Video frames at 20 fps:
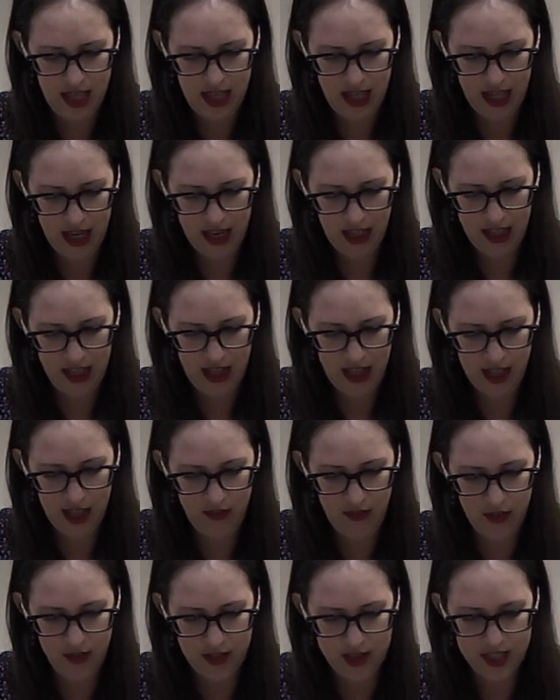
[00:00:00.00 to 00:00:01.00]
And again,
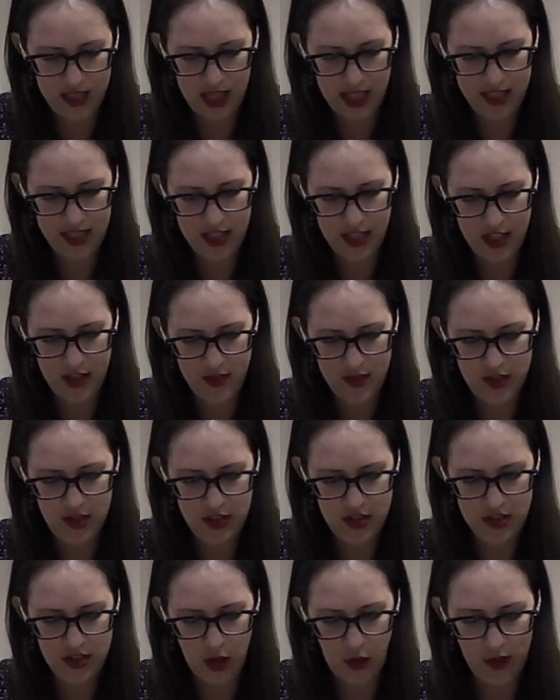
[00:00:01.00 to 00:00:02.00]
if you decide to use your
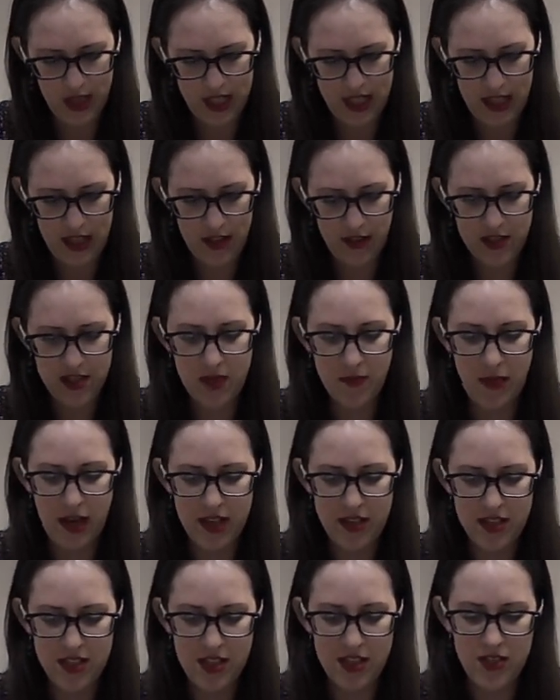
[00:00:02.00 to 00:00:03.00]
sewing needle to
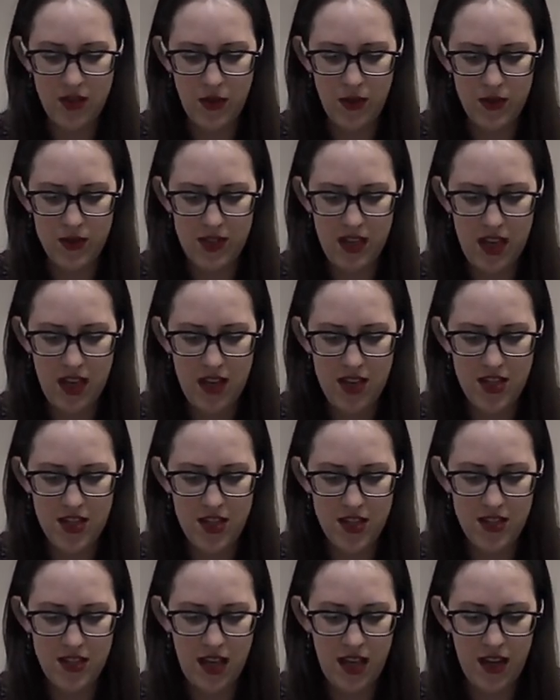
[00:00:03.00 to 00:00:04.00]
punch these holes,
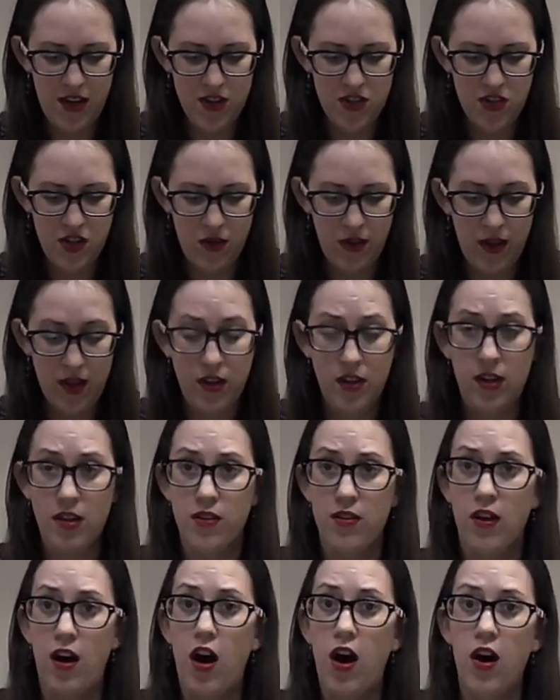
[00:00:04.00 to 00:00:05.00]
just take your sewing
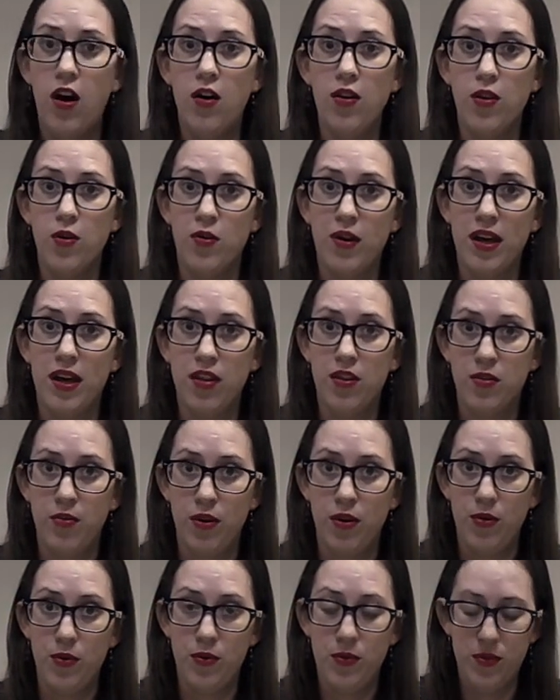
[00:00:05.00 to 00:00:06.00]
needle all the way
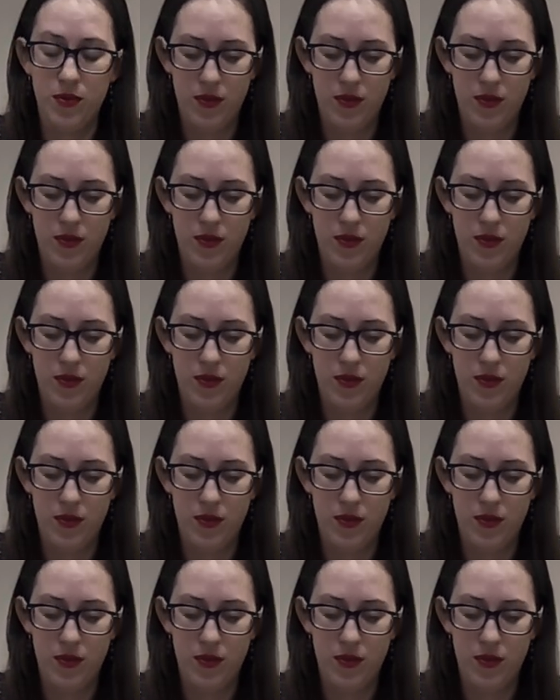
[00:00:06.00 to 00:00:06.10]
through.